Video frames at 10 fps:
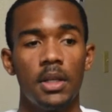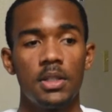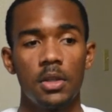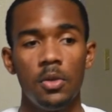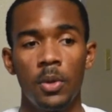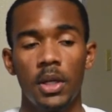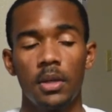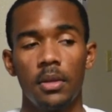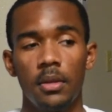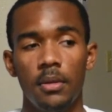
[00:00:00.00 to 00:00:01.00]
So you want
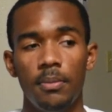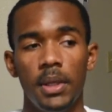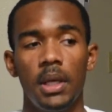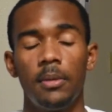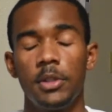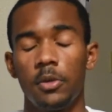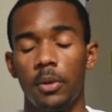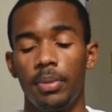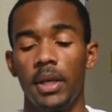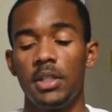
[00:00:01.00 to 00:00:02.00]
to be able to
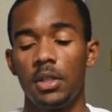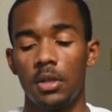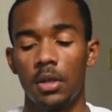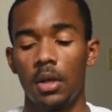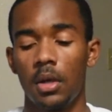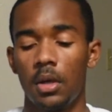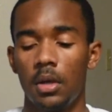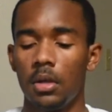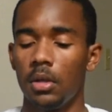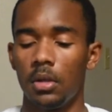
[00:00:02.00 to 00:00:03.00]
replace your
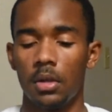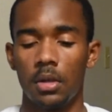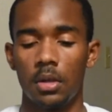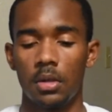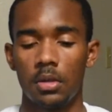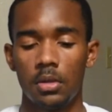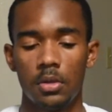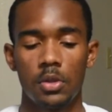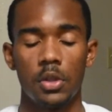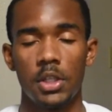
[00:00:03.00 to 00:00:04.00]

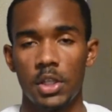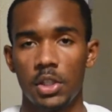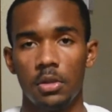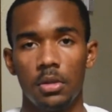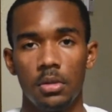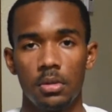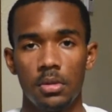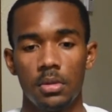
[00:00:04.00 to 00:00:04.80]
traditional